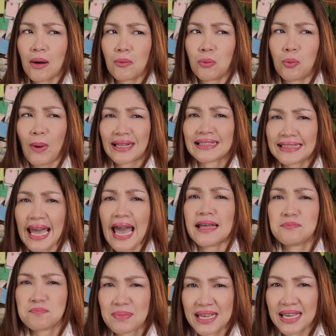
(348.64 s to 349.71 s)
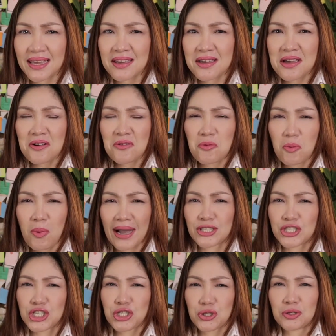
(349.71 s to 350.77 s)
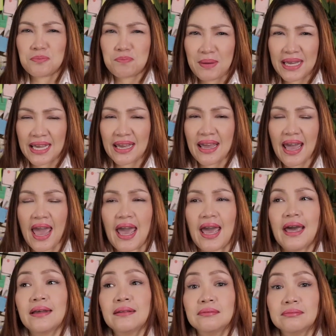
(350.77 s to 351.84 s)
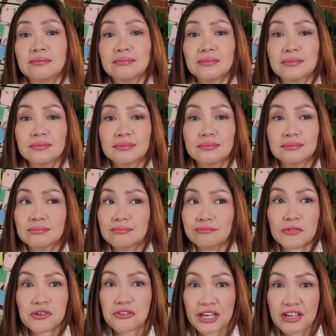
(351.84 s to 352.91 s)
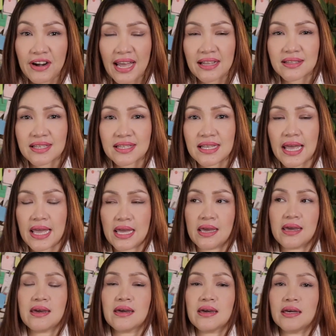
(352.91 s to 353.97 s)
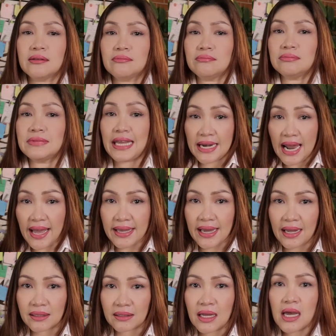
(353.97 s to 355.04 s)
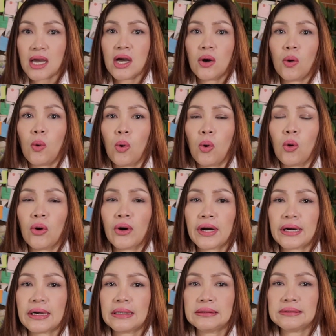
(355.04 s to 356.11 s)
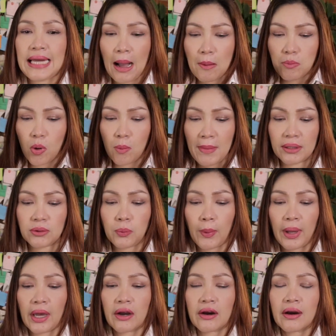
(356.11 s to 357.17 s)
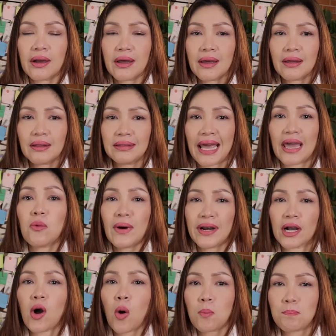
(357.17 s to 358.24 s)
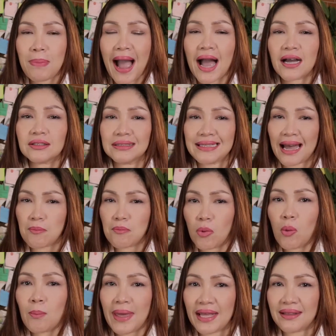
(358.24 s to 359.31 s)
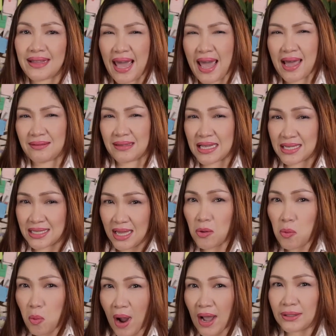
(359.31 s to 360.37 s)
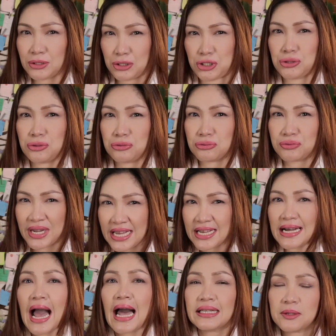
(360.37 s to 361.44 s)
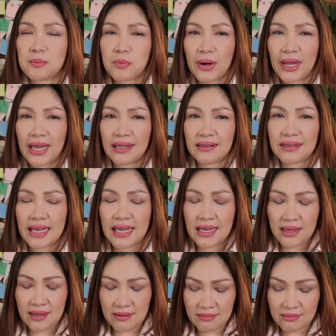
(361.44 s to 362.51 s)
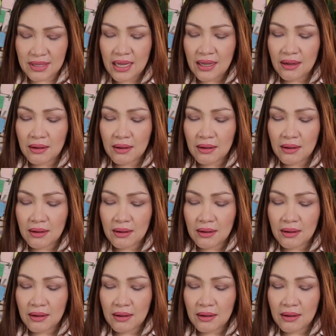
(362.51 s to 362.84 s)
what can be, what should be, and regrets and denial, or that moment where they want to go back to that moment and they still want to recalibrate and